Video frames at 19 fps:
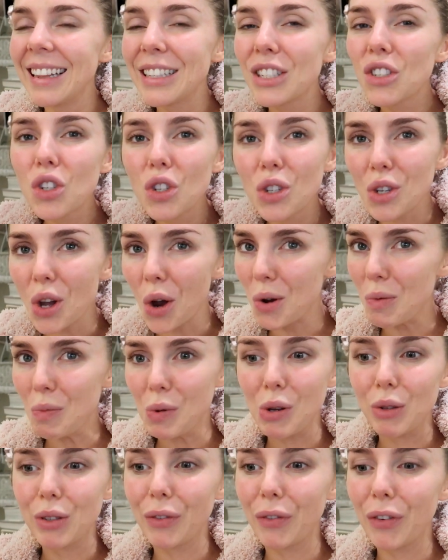It's so
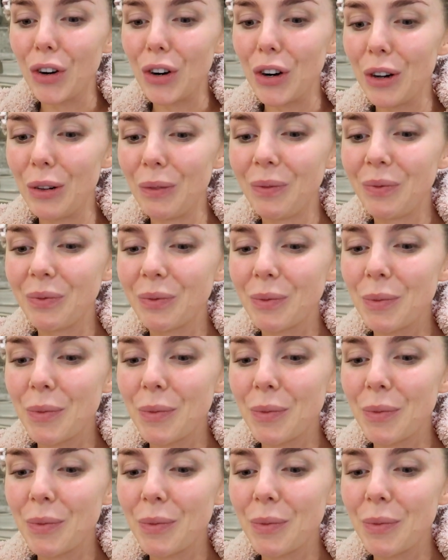beautiful.